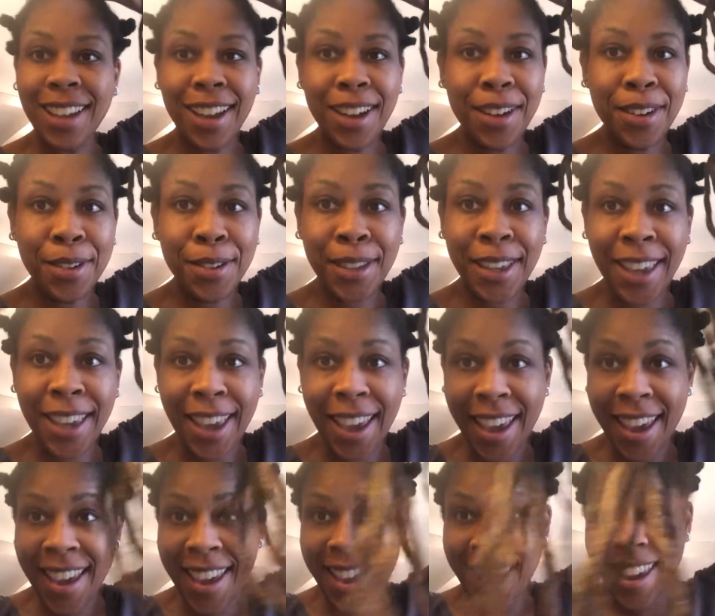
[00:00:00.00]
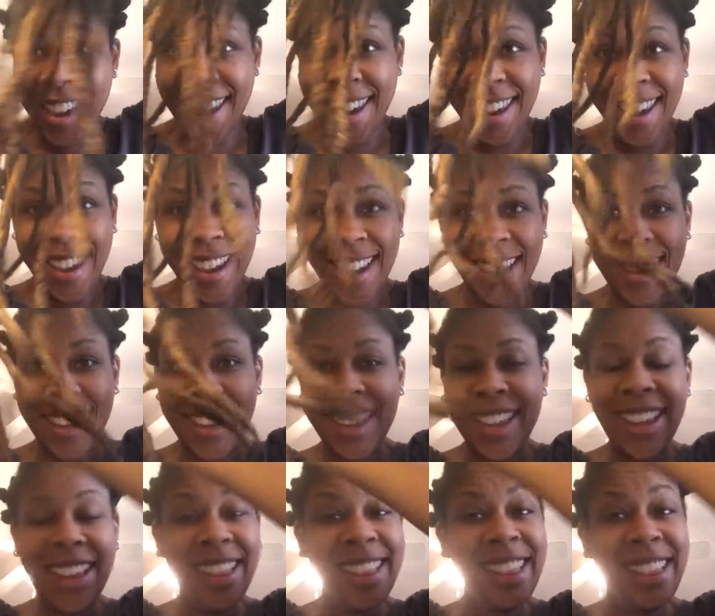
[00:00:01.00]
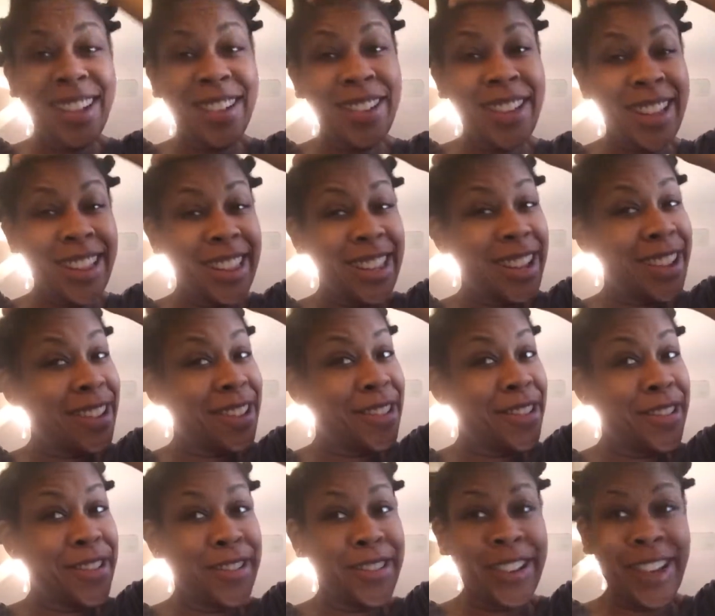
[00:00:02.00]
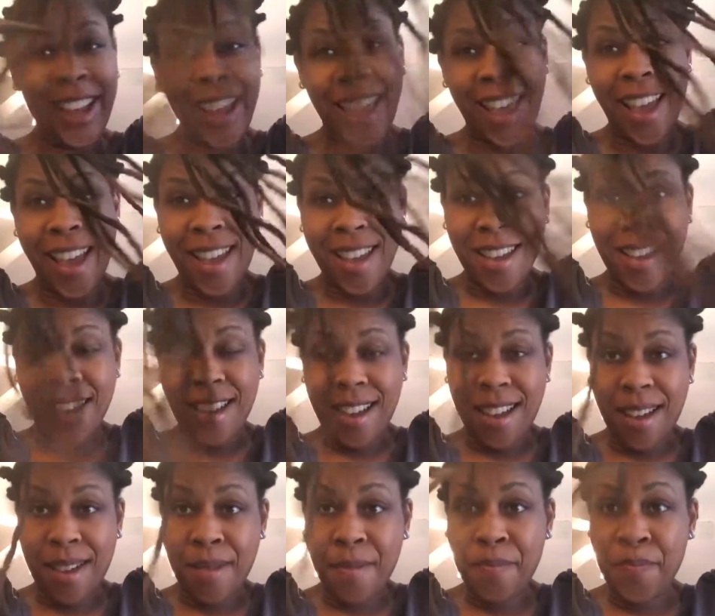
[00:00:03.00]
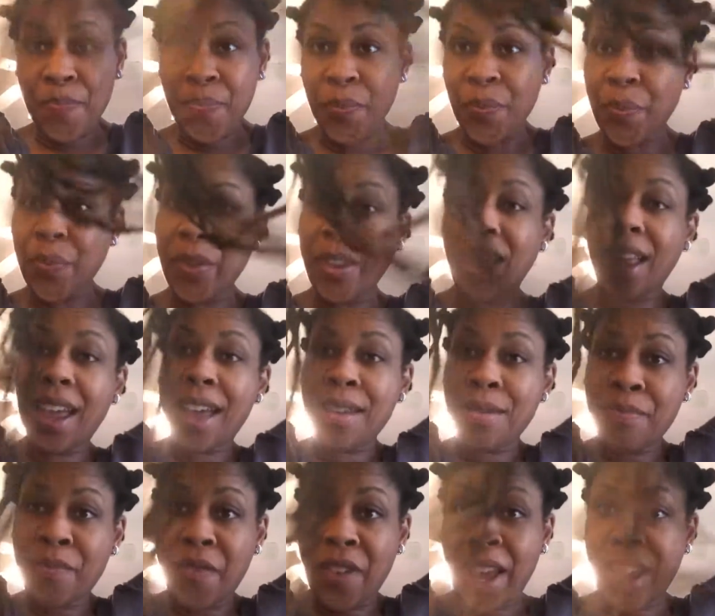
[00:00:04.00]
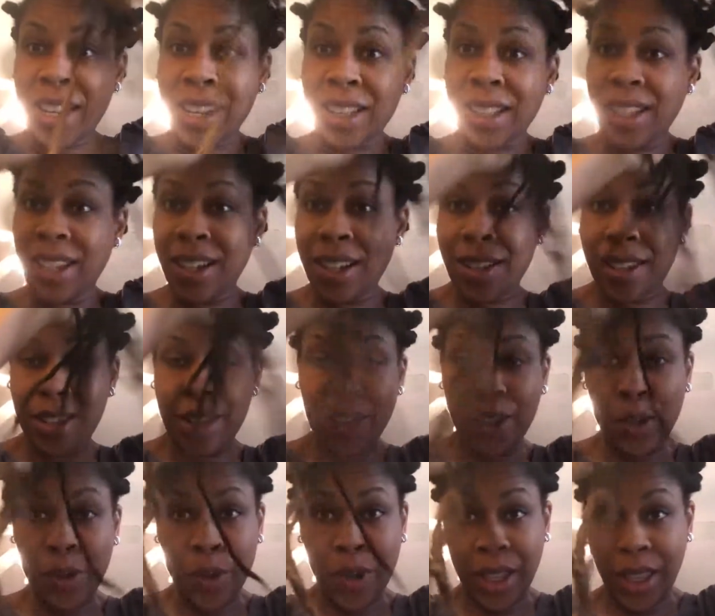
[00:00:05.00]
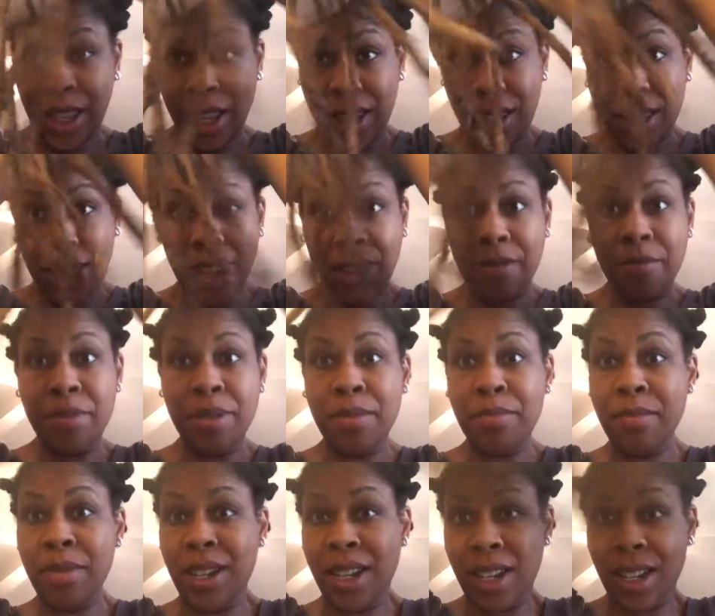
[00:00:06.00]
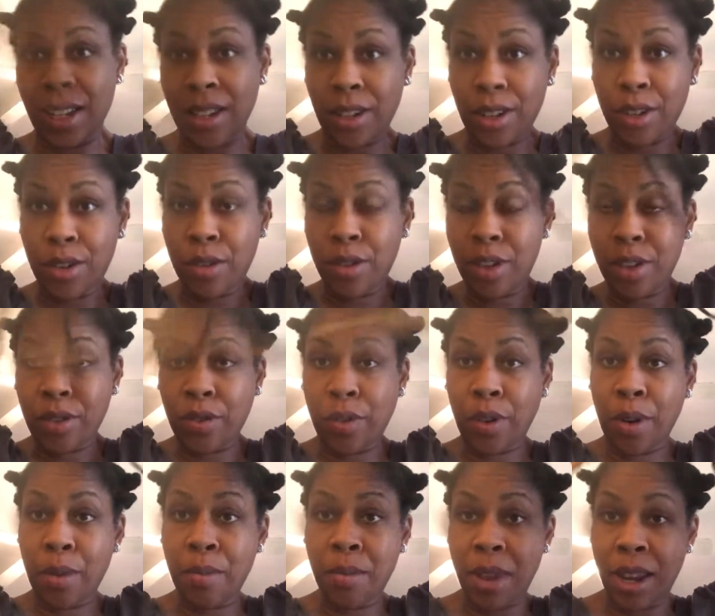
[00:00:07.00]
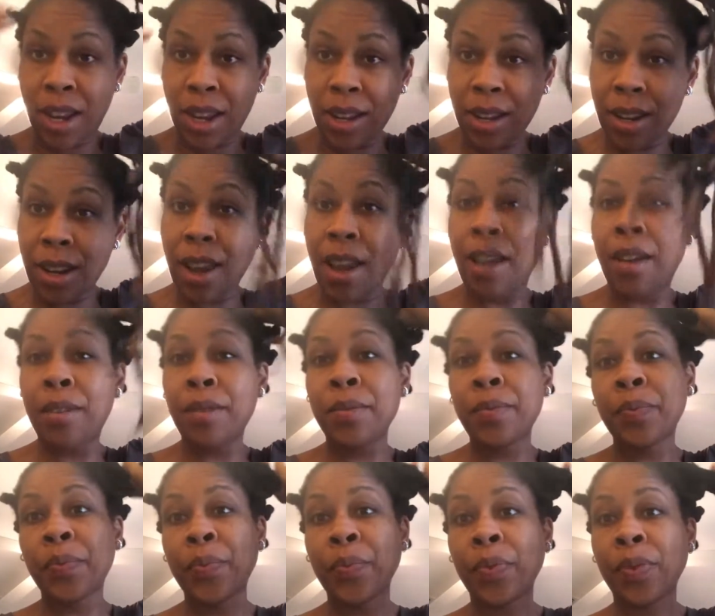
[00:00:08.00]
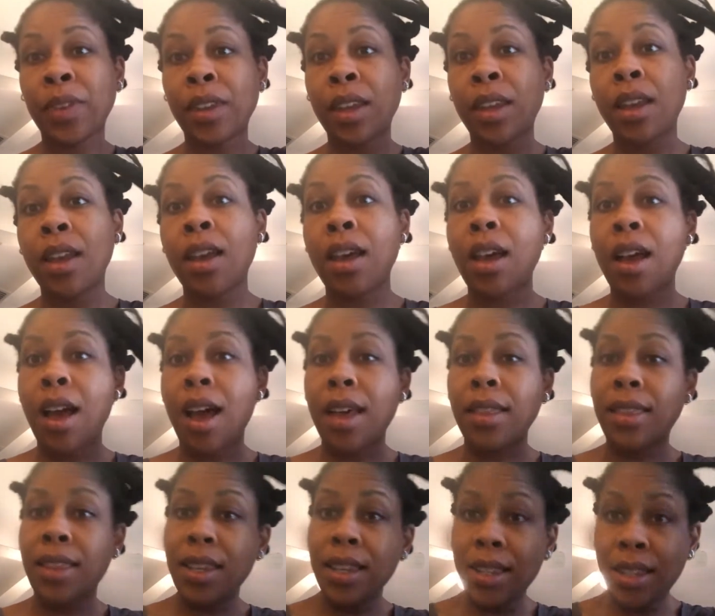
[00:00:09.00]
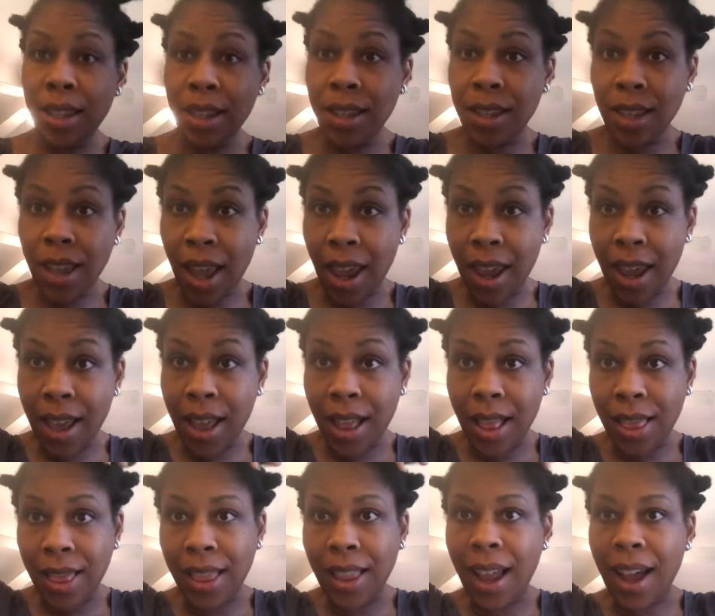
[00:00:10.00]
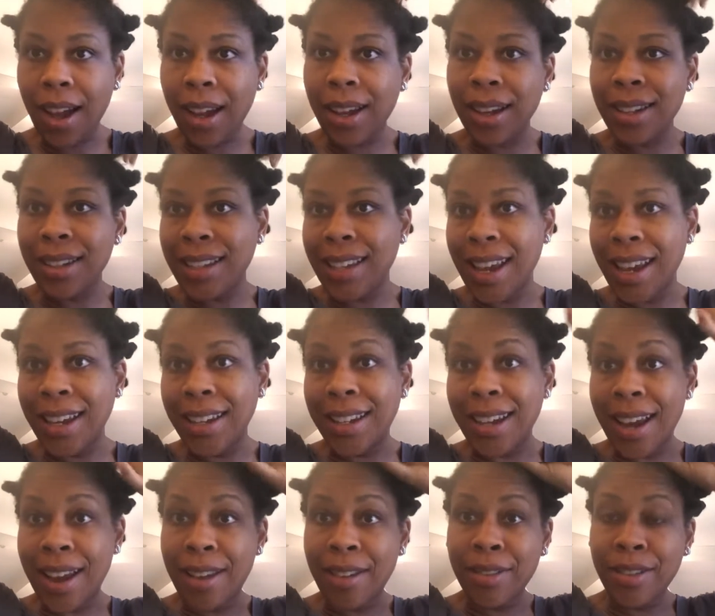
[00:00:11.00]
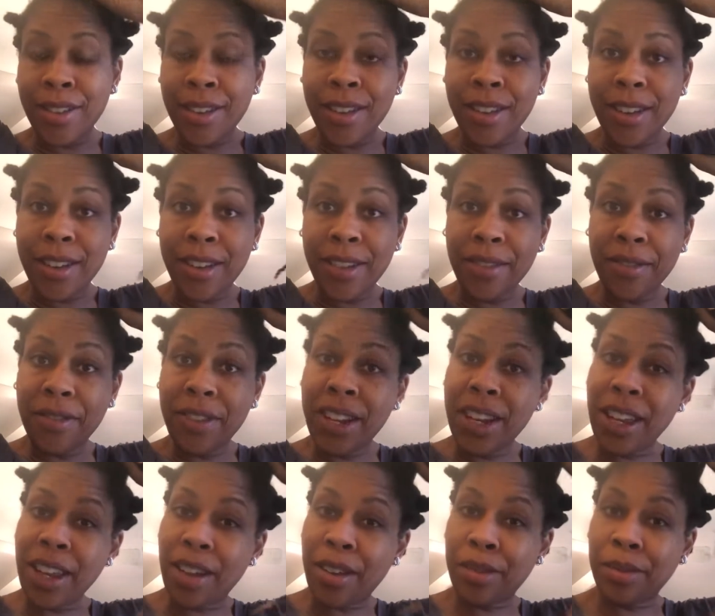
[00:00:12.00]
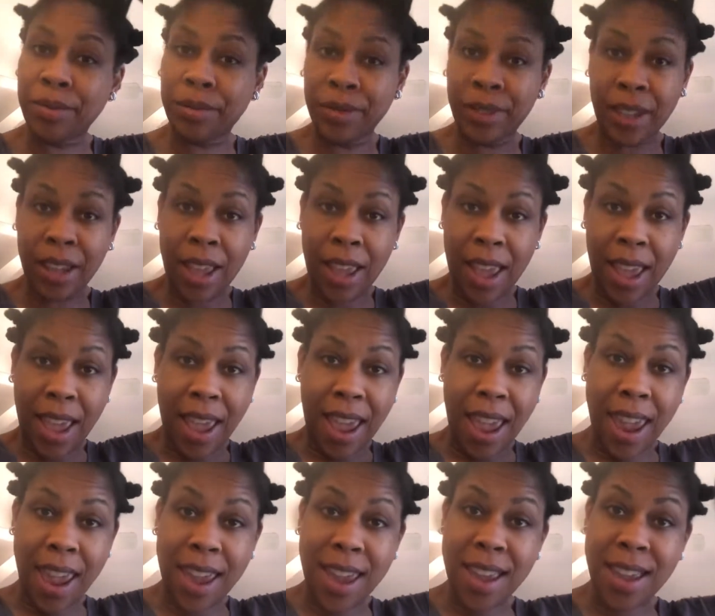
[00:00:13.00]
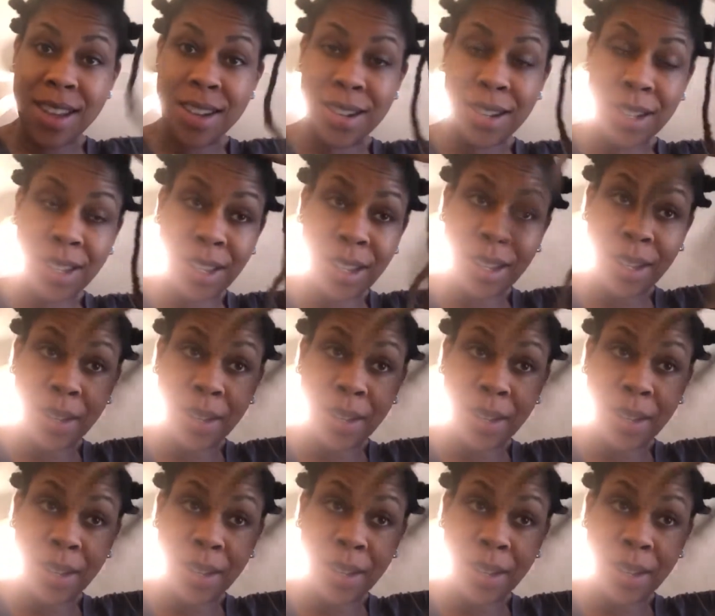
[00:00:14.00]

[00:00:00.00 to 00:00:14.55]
Okay, hello. Um, I'm finally doing this. I've been meaning to do this for a minute now. This is a lock takedown video, and